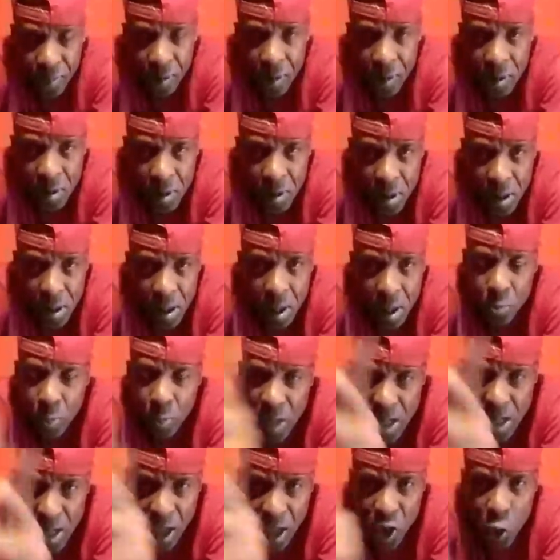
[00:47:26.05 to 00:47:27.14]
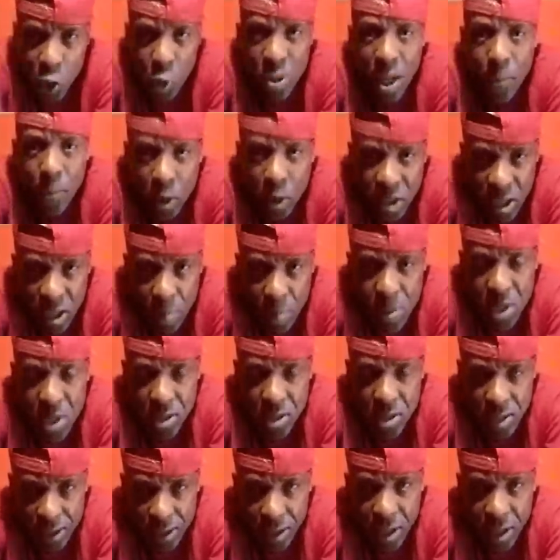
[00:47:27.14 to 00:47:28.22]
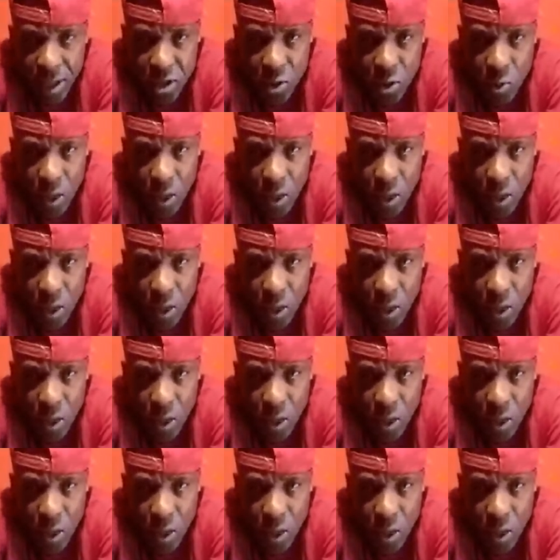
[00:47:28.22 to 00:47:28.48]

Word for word: Mm-hmm. Play that tune and put in the bass tonight and you see what